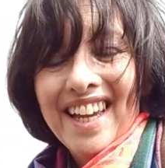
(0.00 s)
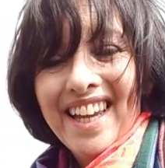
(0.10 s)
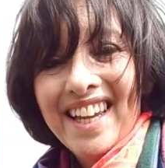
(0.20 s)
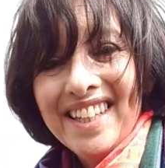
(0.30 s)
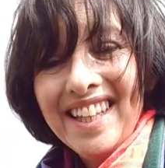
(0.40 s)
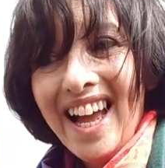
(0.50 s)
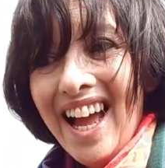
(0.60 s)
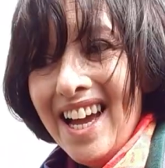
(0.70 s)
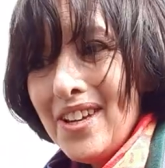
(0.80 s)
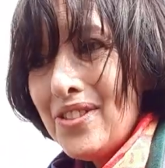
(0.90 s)
And
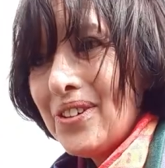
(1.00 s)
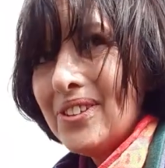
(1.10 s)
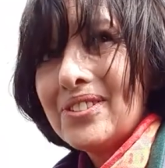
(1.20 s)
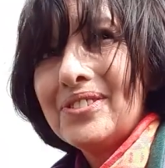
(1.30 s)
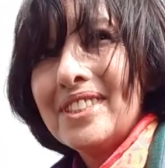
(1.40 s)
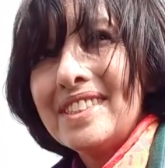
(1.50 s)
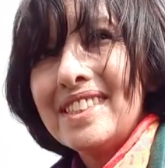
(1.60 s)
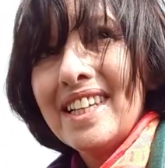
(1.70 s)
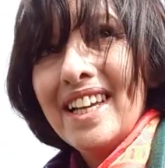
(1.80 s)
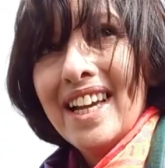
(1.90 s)
I thought it was